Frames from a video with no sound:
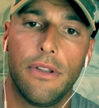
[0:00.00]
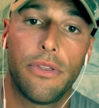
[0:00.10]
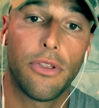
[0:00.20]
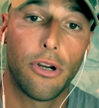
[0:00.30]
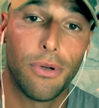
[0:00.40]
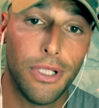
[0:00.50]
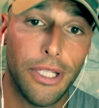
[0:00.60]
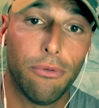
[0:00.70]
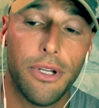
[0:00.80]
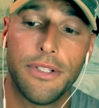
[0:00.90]
thoroughly
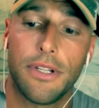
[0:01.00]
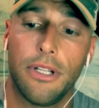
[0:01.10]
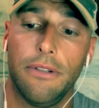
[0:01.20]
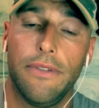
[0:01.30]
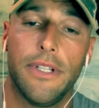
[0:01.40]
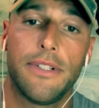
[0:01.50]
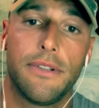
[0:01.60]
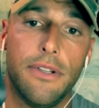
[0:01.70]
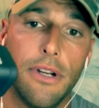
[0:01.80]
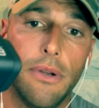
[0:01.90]
rinse all of this,
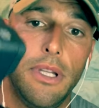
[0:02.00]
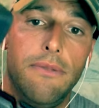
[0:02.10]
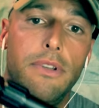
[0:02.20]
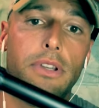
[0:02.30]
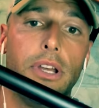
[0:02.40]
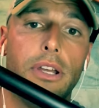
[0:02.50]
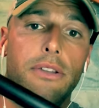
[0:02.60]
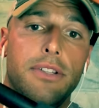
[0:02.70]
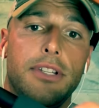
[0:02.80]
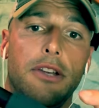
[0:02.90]
you know, even the
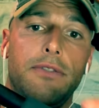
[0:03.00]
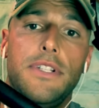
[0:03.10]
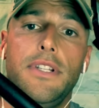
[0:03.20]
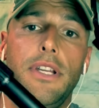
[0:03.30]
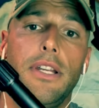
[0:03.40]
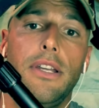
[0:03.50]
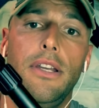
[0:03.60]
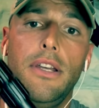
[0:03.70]
selfie stick,